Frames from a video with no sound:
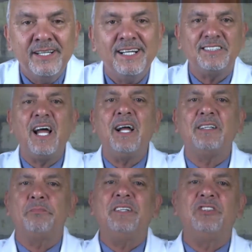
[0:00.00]
it
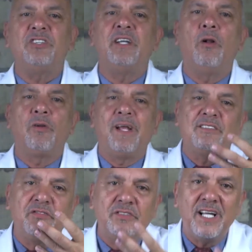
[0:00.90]
starts mentioning all
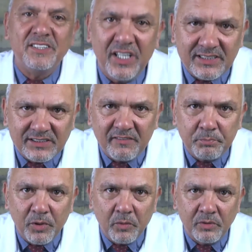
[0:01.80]
kinds of digestive
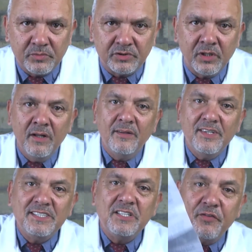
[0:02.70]
problems.
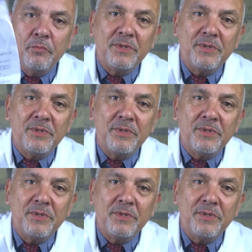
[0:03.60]
This is from a